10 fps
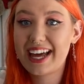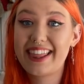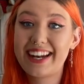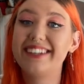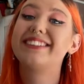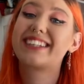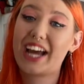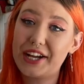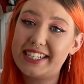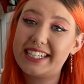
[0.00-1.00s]
And then
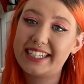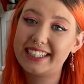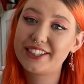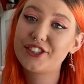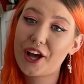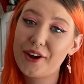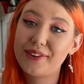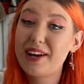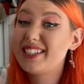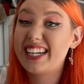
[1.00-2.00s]
I did it. So
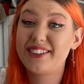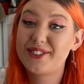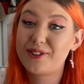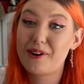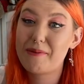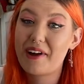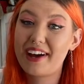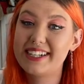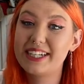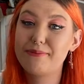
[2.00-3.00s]
that was a little story
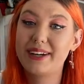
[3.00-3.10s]
behind it.